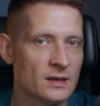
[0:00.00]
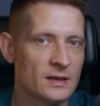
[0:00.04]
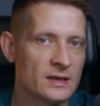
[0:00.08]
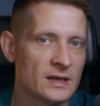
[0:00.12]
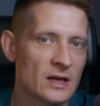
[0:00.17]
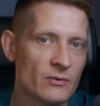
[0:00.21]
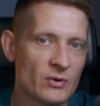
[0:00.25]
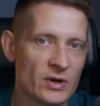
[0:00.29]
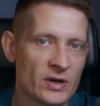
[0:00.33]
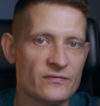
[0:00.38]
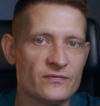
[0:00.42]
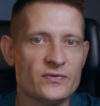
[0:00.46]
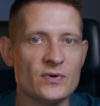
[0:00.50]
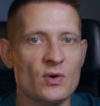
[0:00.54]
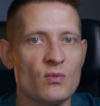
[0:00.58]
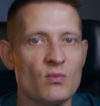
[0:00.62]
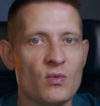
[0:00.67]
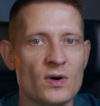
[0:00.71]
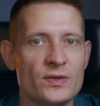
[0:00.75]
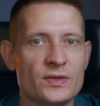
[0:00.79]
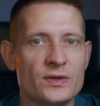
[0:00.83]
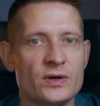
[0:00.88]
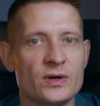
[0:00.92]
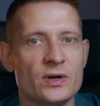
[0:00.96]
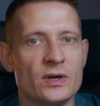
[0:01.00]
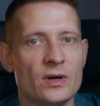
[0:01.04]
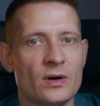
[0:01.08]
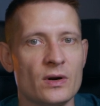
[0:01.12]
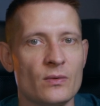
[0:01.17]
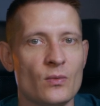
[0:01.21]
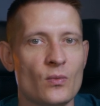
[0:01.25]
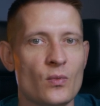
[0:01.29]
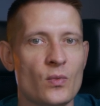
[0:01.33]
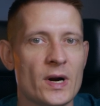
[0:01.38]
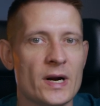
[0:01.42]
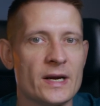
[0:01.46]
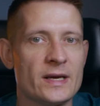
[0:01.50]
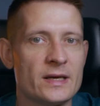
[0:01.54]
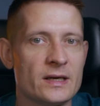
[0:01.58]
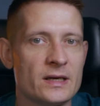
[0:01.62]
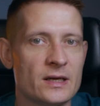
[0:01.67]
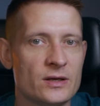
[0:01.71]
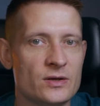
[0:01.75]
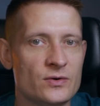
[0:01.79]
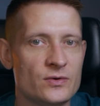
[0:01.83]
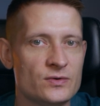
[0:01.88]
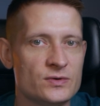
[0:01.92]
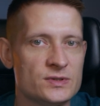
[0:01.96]
Now, if you're wondering where can I
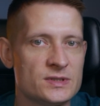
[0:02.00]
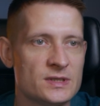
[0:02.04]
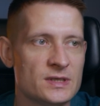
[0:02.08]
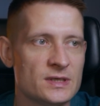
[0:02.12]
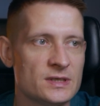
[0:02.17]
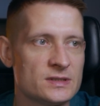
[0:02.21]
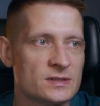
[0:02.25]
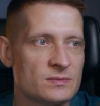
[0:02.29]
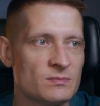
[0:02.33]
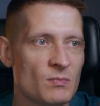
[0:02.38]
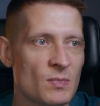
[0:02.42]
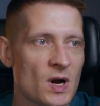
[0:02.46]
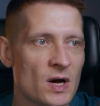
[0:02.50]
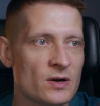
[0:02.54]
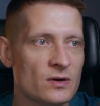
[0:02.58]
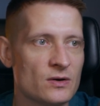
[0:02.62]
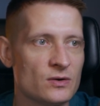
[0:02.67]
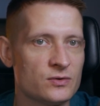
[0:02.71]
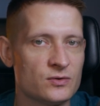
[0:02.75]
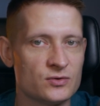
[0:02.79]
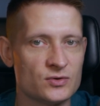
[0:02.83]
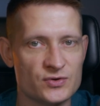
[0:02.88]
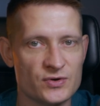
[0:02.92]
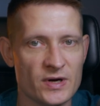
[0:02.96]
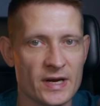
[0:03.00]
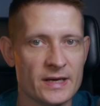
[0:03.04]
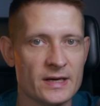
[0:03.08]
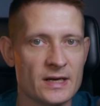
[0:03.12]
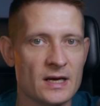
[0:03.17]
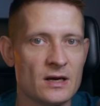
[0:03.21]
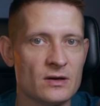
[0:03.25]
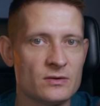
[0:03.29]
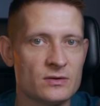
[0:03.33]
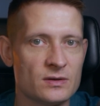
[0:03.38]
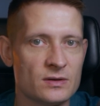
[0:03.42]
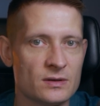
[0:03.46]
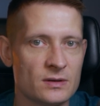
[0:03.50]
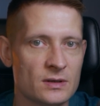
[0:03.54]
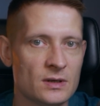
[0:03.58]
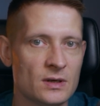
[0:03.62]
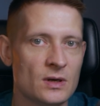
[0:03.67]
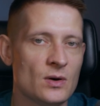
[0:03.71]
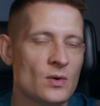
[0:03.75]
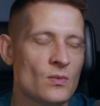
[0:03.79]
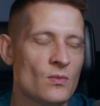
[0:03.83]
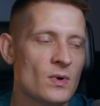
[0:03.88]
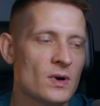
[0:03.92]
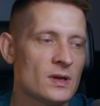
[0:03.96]
use this model to try it out,
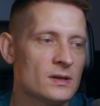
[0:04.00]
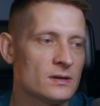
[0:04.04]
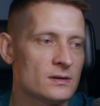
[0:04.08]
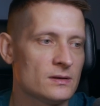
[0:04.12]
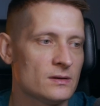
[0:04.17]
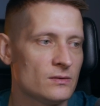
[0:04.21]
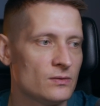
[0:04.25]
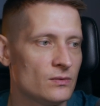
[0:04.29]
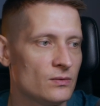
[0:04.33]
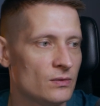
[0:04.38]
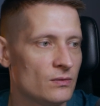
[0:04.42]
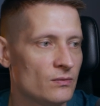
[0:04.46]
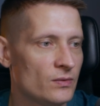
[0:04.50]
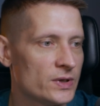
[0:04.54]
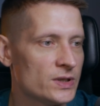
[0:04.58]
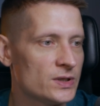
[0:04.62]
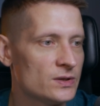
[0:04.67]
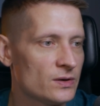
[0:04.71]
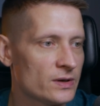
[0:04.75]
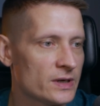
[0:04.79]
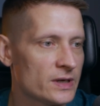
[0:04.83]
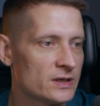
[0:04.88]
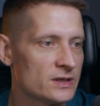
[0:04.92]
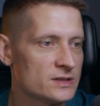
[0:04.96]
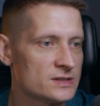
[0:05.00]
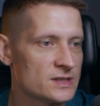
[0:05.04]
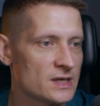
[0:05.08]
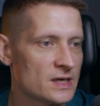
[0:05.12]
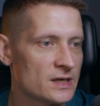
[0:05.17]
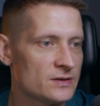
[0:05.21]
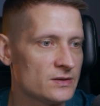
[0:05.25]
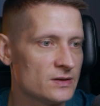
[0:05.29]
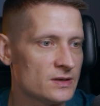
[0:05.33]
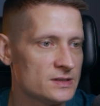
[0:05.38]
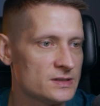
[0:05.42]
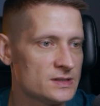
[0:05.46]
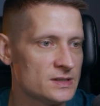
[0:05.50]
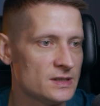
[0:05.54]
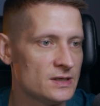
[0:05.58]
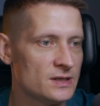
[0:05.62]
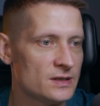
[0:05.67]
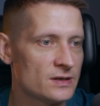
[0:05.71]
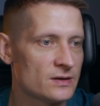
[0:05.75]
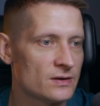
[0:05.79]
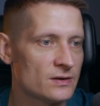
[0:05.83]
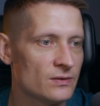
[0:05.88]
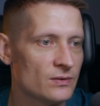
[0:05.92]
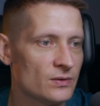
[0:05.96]
well, when you look at the site, you can see
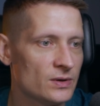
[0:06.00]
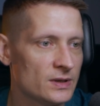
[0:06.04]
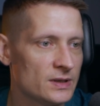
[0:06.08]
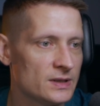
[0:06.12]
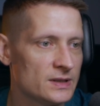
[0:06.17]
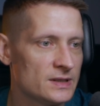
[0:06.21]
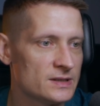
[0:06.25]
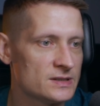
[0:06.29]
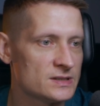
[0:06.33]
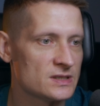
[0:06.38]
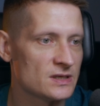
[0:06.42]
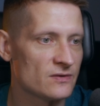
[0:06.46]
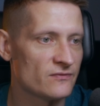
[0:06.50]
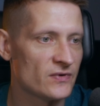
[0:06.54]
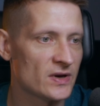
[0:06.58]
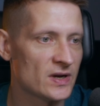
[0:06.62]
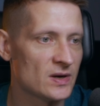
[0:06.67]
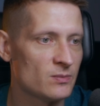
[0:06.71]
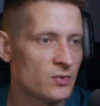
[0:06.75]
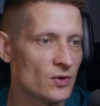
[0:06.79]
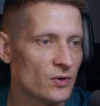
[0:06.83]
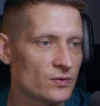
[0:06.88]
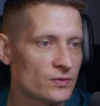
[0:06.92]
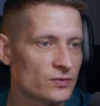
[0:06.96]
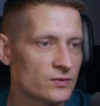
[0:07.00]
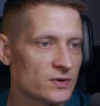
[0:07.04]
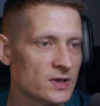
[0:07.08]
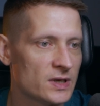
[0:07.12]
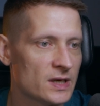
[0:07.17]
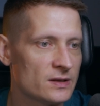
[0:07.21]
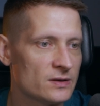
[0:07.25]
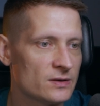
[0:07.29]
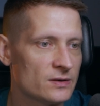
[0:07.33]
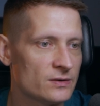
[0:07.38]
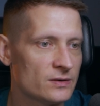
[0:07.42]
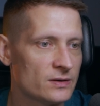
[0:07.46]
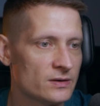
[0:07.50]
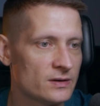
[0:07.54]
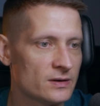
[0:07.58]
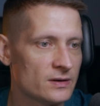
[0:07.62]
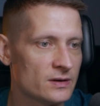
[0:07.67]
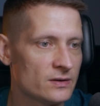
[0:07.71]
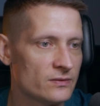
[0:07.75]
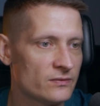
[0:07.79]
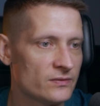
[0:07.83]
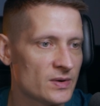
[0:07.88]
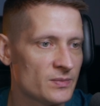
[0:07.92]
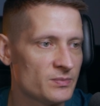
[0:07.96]
here it is available on Together,
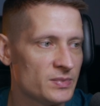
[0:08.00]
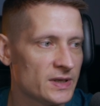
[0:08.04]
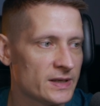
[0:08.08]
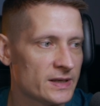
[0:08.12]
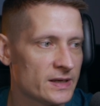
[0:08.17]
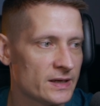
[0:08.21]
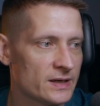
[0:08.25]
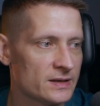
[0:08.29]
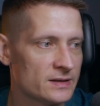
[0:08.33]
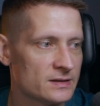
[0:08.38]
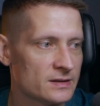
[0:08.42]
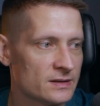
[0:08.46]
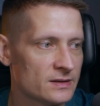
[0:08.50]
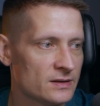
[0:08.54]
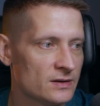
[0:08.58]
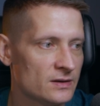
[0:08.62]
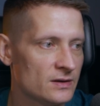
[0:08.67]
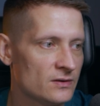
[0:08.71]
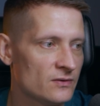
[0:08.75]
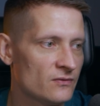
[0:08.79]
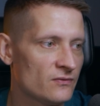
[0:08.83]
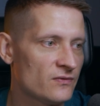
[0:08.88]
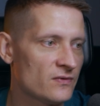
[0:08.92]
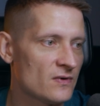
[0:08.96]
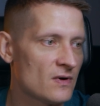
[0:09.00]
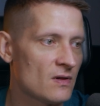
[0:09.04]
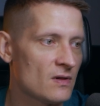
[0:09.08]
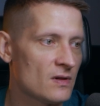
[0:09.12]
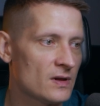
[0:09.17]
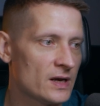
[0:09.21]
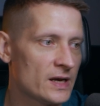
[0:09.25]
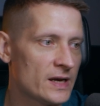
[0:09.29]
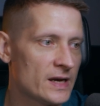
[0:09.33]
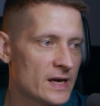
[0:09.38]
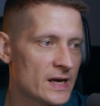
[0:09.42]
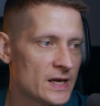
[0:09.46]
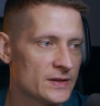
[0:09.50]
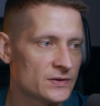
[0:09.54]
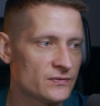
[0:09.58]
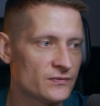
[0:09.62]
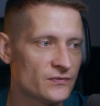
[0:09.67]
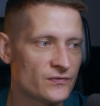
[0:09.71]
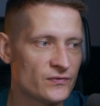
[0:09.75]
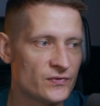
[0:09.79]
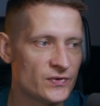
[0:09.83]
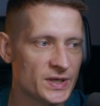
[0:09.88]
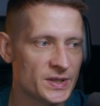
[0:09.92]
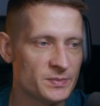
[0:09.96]
Replicate, Fal, and
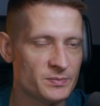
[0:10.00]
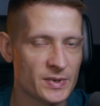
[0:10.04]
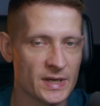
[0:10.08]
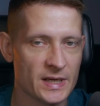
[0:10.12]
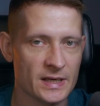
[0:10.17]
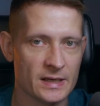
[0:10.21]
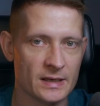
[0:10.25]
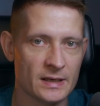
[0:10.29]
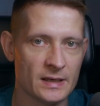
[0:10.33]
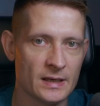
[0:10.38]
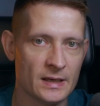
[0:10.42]
Freepik.